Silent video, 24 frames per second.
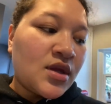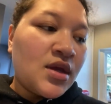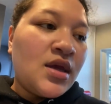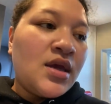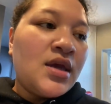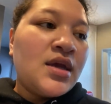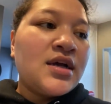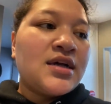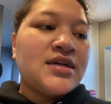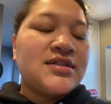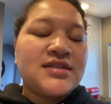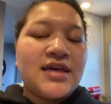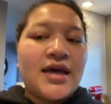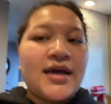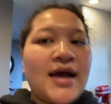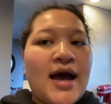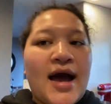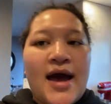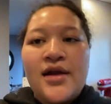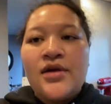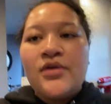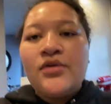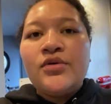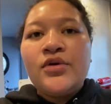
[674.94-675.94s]
Cause like, I
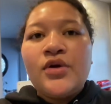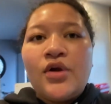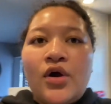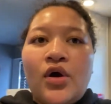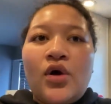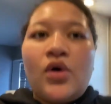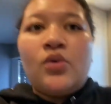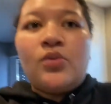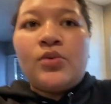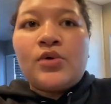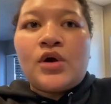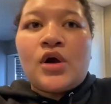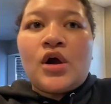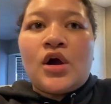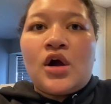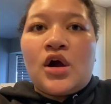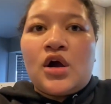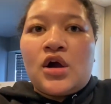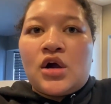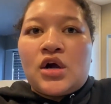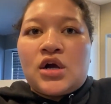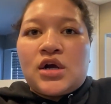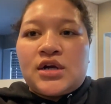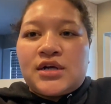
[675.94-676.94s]
don't know where
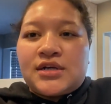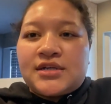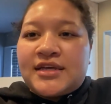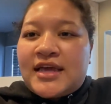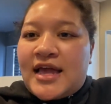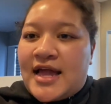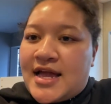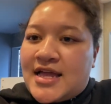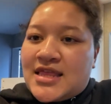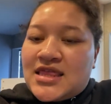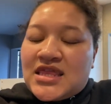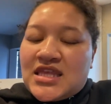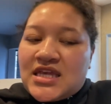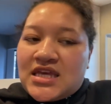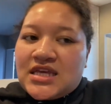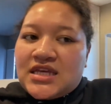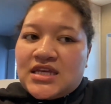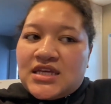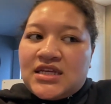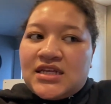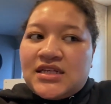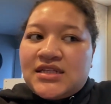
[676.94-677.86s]
our can thing is.